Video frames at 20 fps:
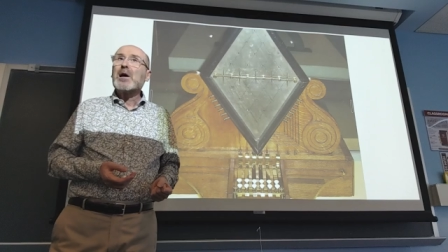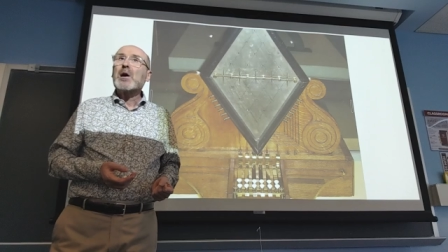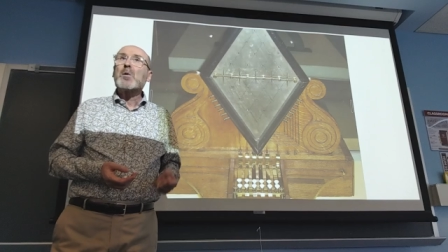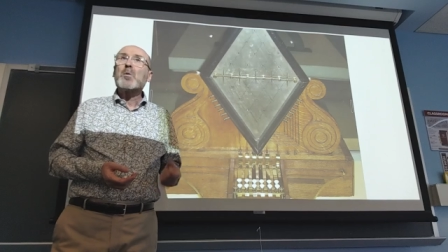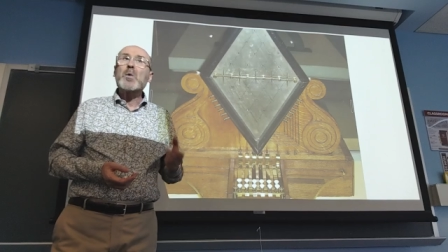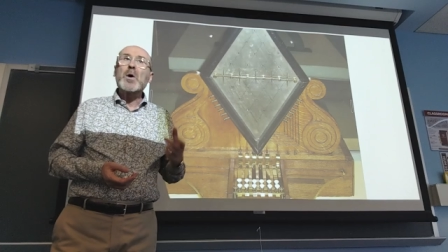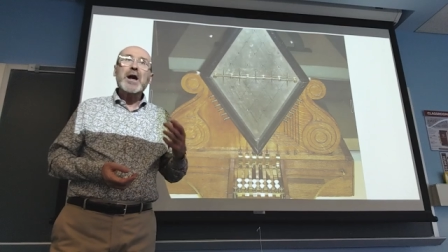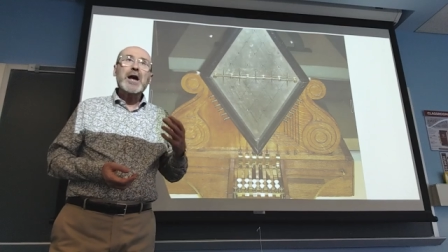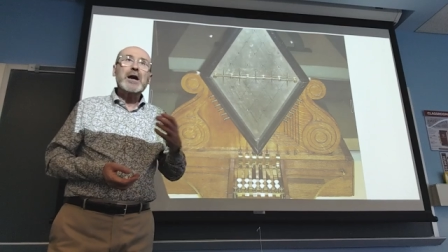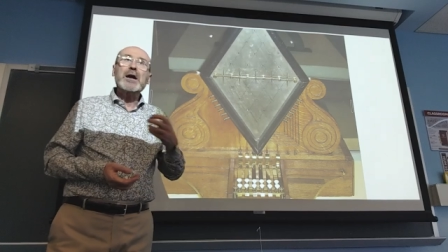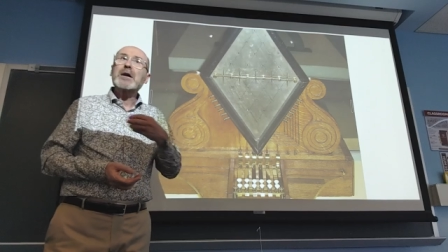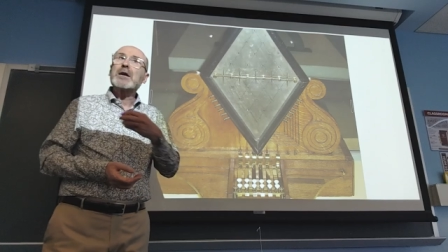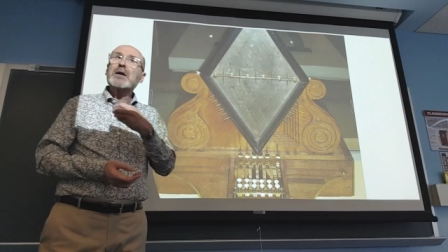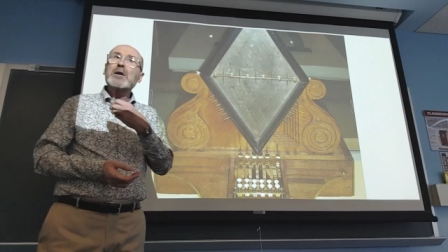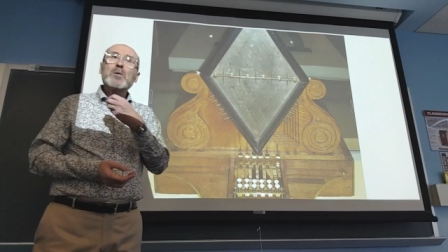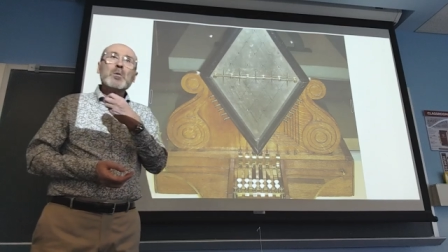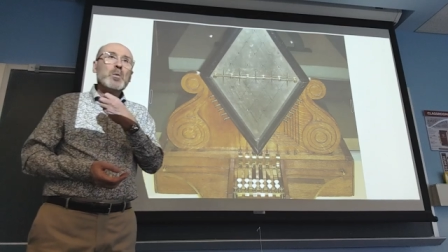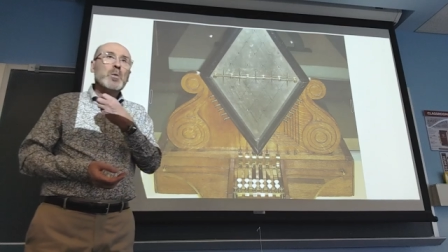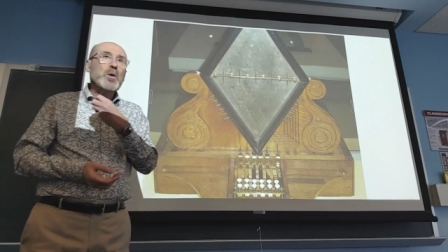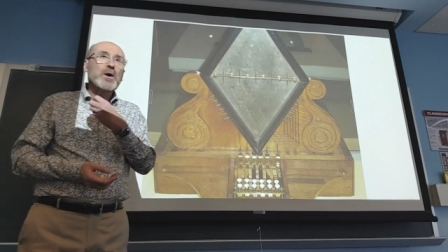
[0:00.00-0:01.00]
where
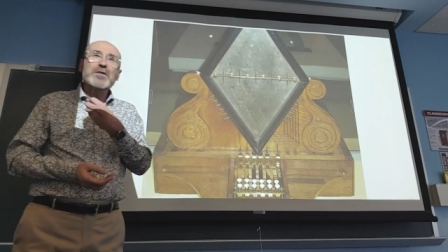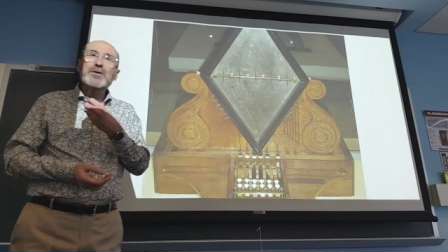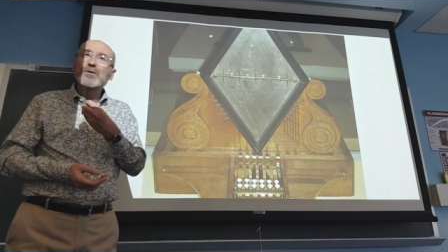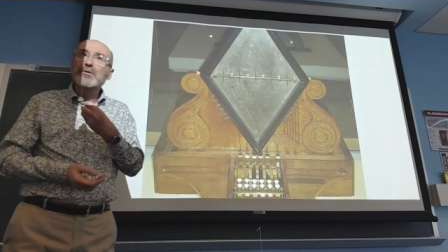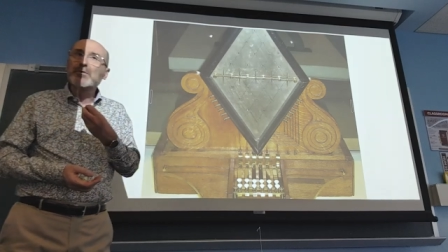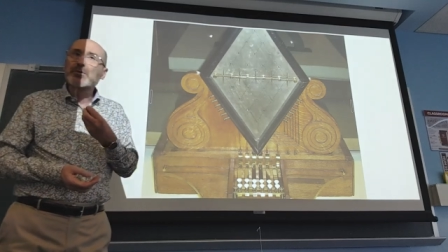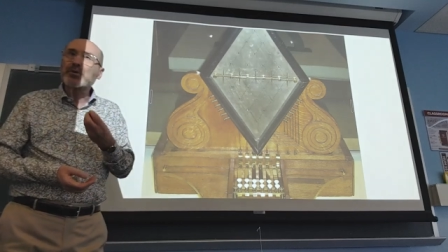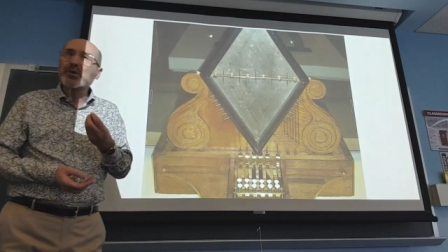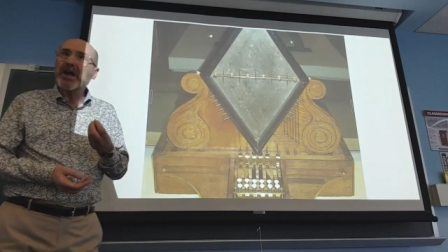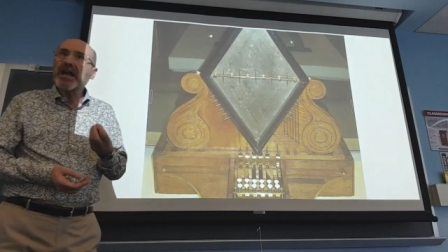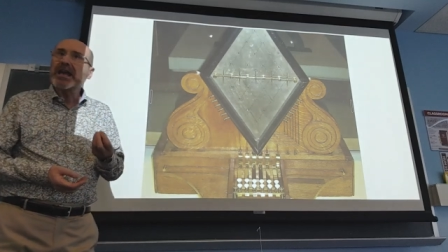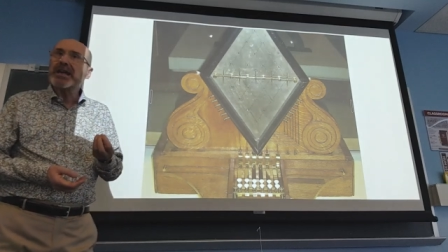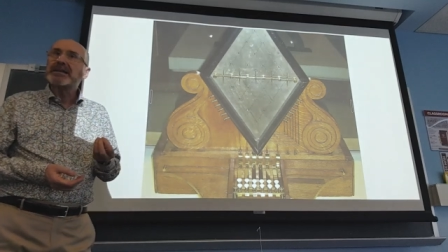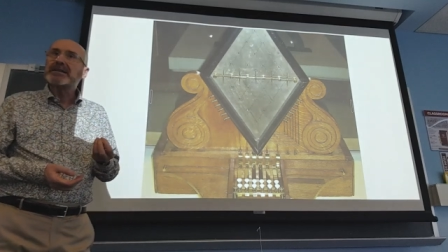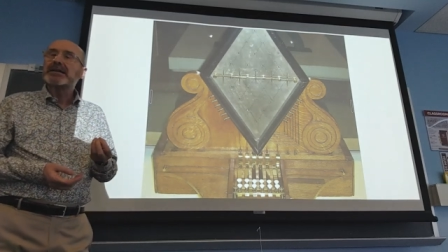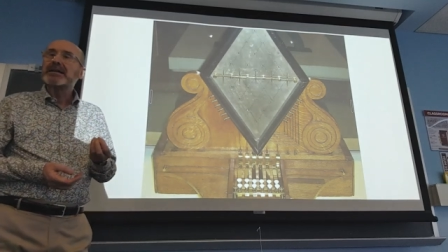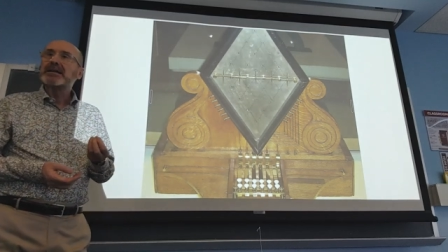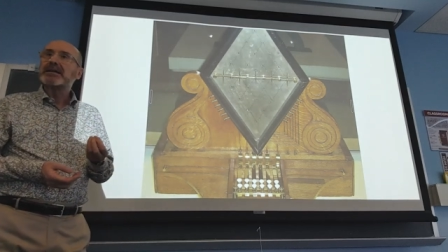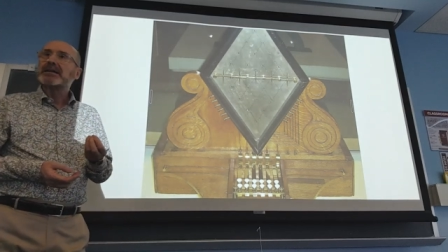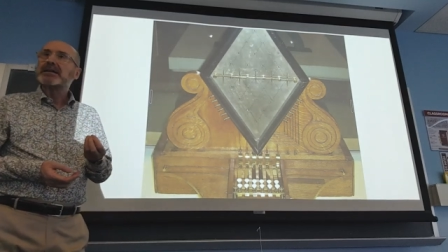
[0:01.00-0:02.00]
with great